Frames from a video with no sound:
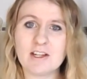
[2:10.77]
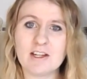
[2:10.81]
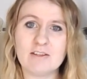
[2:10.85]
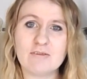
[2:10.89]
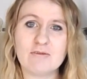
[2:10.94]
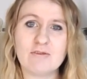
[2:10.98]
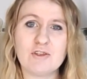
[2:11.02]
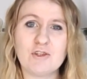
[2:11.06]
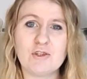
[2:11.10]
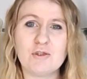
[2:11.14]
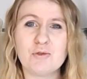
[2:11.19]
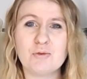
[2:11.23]

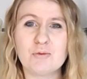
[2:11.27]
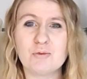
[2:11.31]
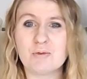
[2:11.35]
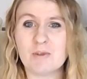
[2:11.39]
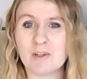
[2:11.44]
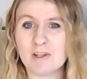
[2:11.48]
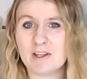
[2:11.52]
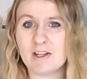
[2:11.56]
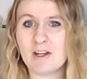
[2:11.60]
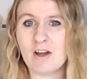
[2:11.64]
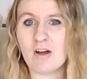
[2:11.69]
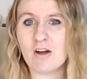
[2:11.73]
if you
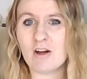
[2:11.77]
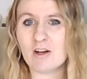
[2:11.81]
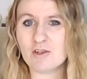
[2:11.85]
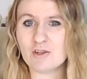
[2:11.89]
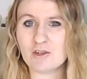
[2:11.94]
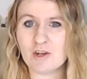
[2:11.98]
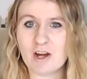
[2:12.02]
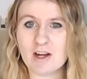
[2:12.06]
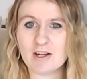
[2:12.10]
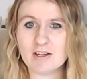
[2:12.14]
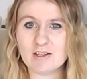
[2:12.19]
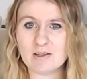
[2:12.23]
really are
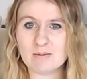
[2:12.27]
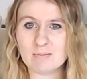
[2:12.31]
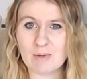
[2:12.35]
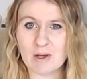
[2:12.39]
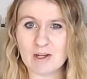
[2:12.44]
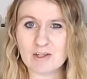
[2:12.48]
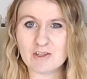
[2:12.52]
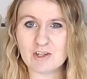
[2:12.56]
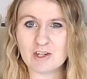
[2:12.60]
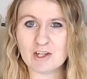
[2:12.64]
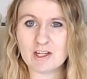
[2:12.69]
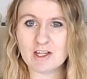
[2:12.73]
trying to
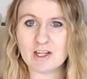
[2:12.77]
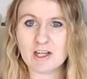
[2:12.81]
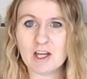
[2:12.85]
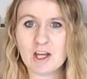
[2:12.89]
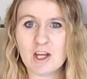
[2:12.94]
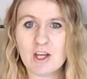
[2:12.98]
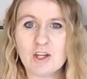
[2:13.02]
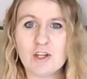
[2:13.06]
budget,